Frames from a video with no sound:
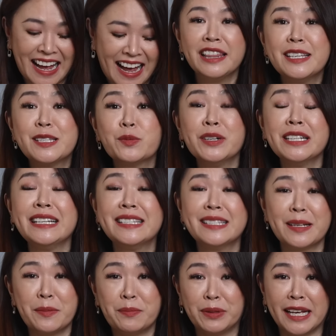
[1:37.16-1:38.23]
This one is
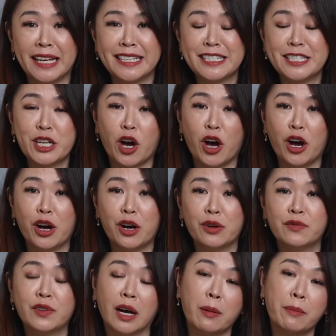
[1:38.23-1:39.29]
in a blend
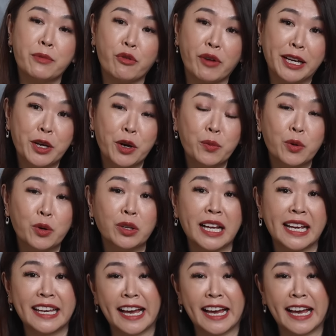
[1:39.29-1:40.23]
of merino wool and